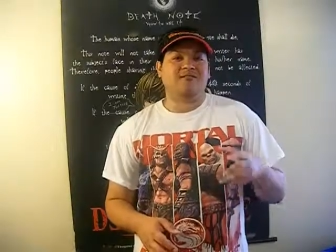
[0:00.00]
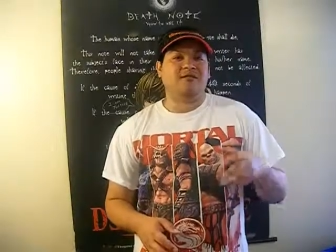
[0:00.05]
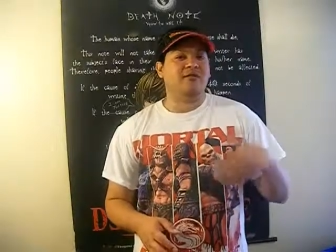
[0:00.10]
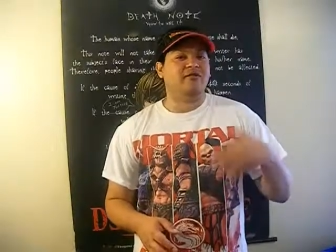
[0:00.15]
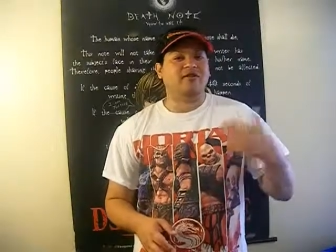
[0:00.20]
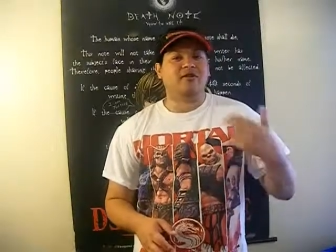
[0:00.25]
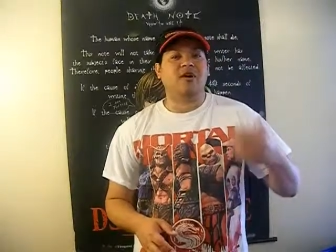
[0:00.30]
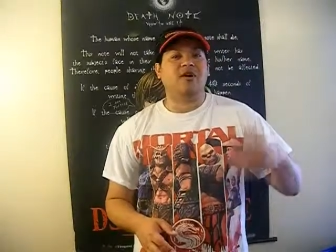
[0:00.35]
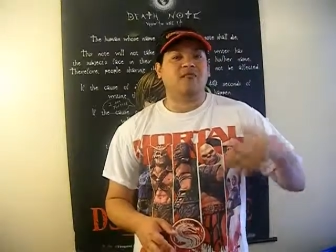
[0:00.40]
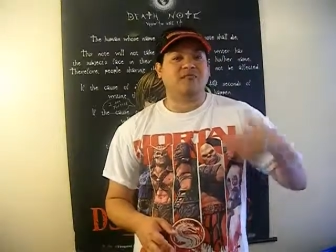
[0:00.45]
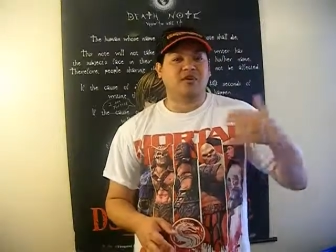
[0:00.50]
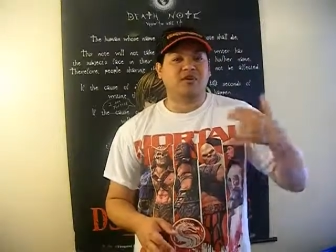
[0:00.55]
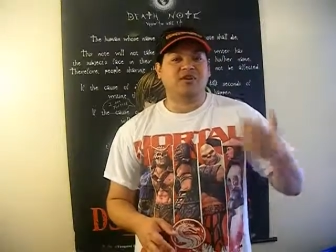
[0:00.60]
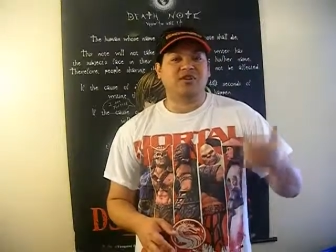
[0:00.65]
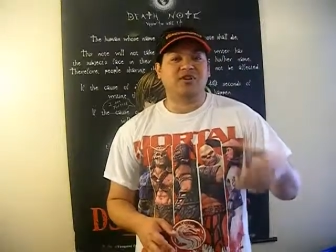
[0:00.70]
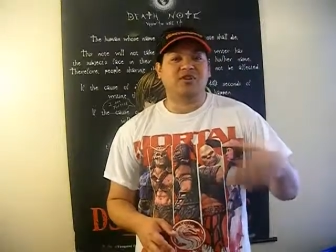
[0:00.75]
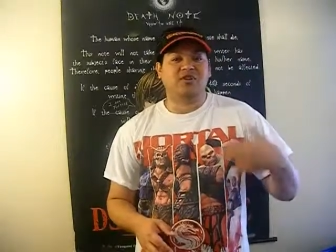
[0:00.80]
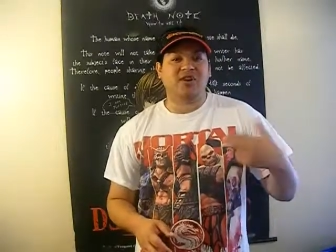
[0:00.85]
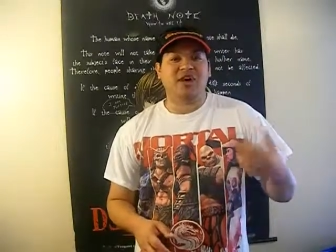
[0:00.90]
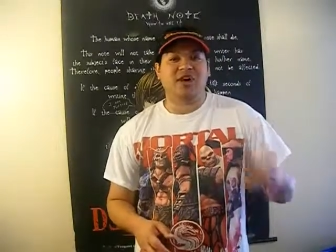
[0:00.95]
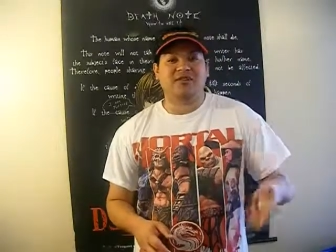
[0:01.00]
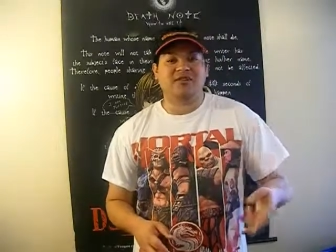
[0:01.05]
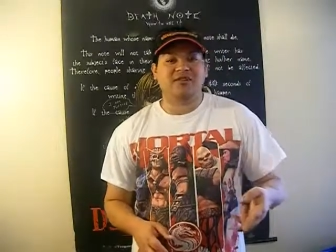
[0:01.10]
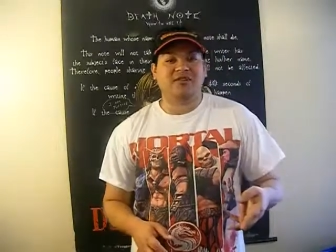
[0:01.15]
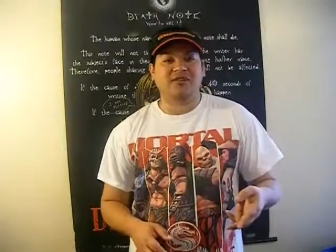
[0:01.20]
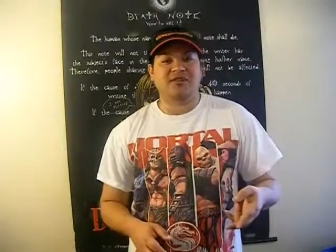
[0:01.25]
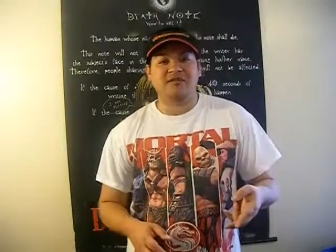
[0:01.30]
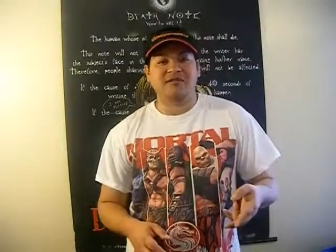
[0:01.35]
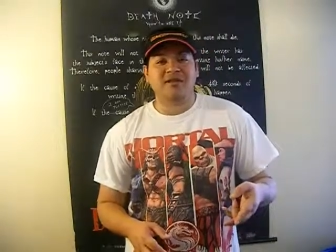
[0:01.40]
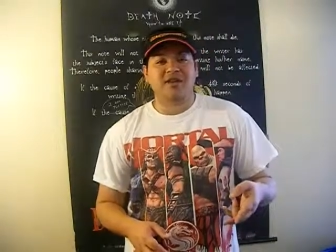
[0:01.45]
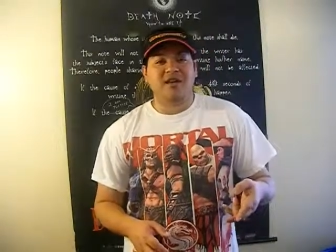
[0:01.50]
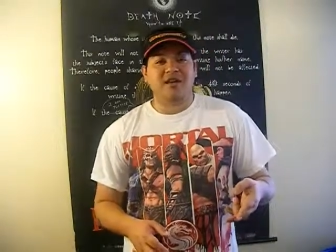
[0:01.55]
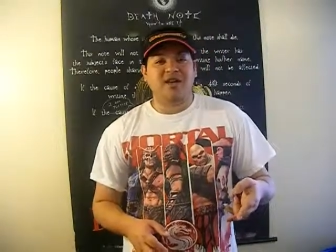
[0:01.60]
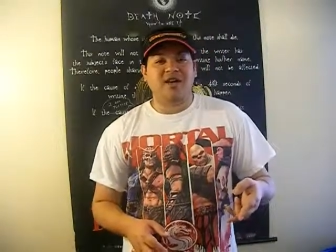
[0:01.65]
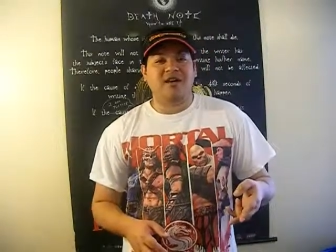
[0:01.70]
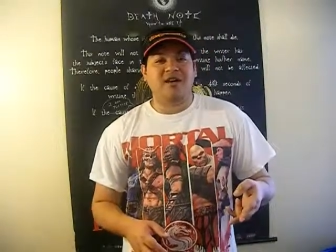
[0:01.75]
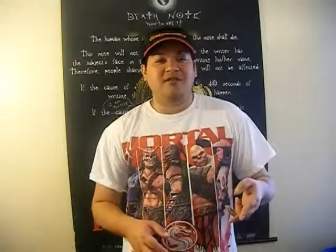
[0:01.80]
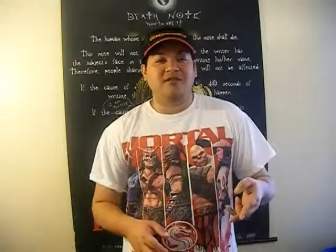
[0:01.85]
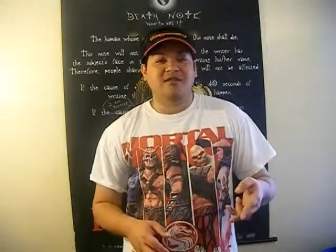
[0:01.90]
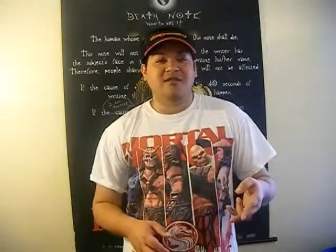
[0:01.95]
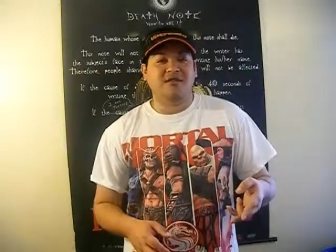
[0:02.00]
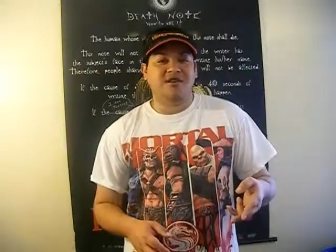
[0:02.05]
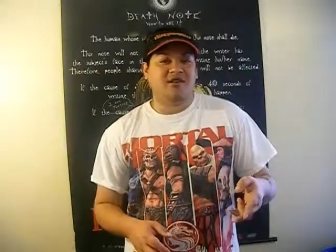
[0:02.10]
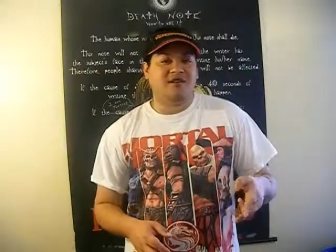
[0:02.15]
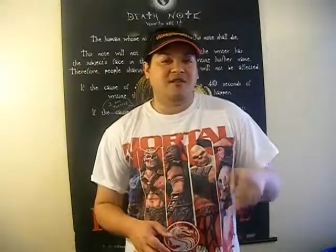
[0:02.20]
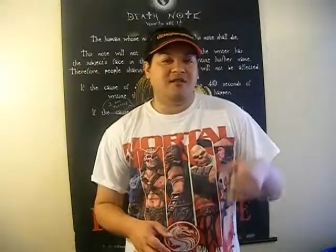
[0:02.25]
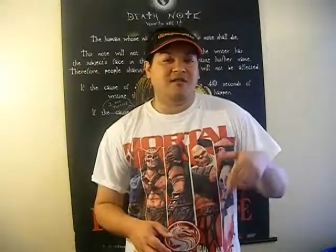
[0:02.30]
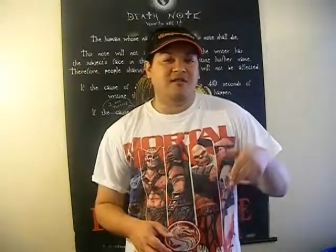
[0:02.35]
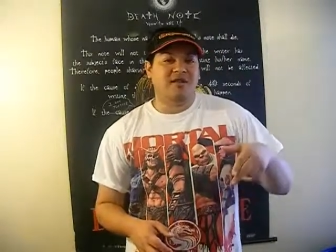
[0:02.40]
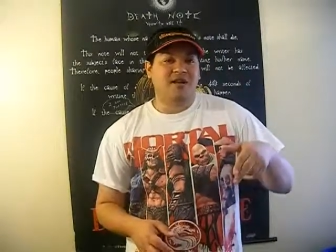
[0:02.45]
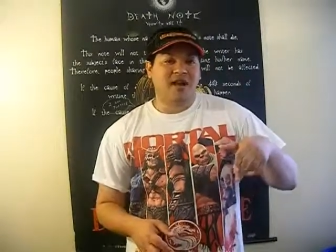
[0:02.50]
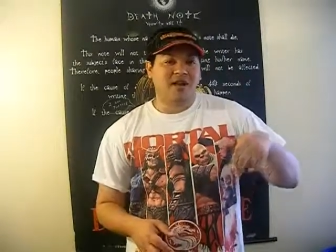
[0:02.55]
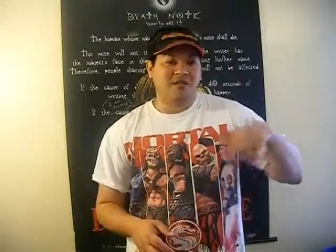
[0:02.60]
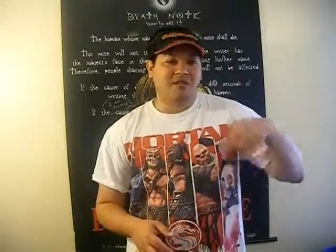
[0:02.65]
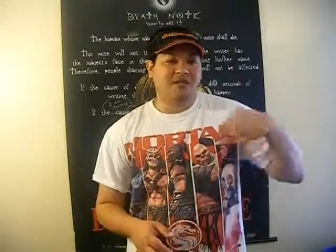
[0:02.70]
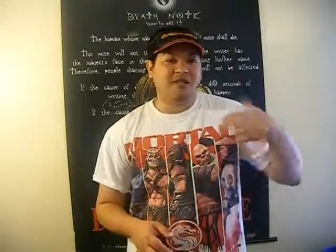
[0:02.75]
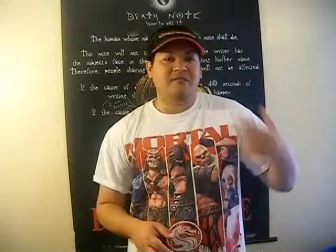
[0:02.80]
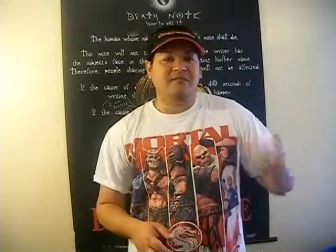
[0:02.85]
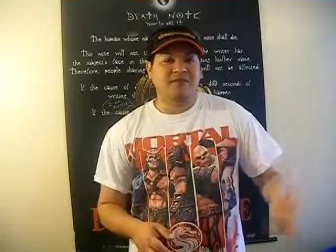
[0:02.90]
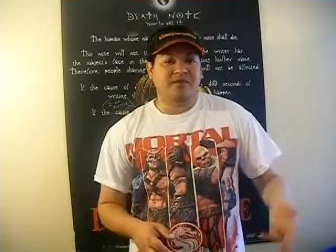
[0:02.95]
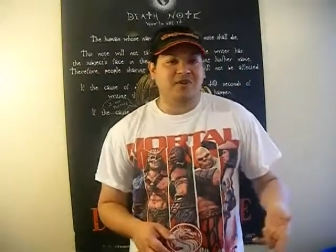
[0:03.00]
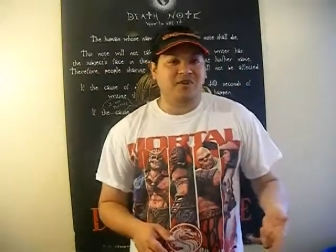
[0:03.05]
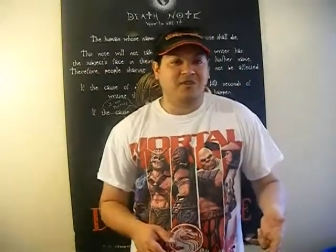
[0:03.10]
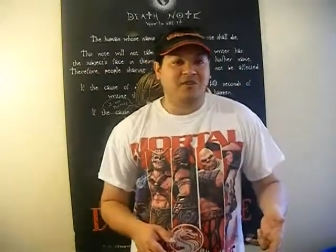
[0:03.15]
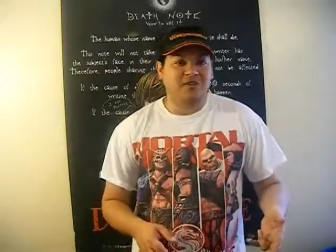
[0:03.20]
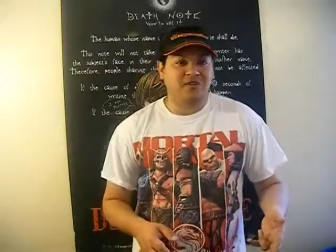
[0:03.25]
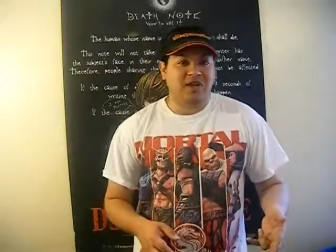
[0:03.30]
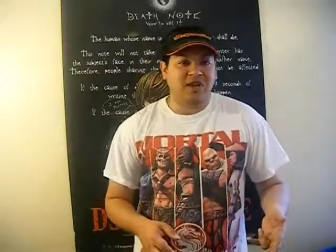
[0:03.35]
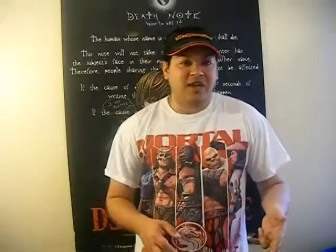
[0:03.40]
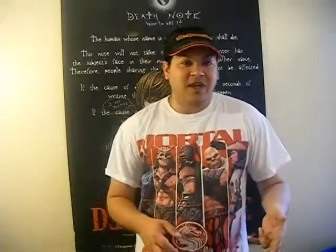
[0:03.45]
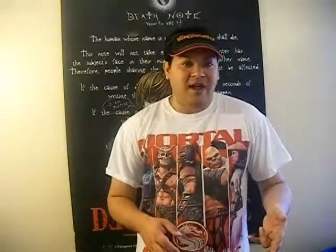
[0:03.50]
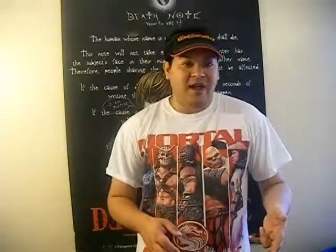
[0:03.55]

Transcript: well, it's called Percy Jackson and uh, and Olympians.